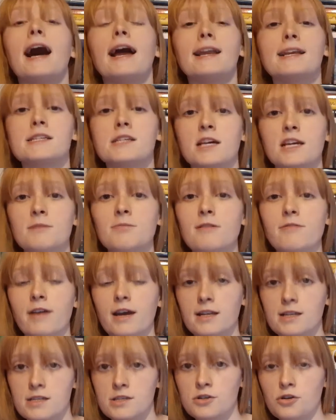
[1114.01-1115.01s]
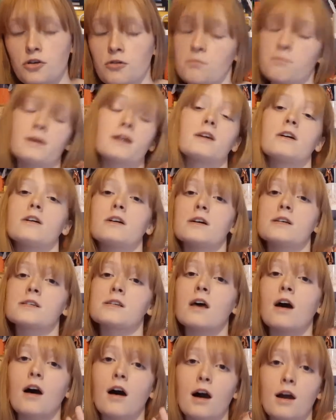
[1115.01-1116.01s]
and it's going to be read soon because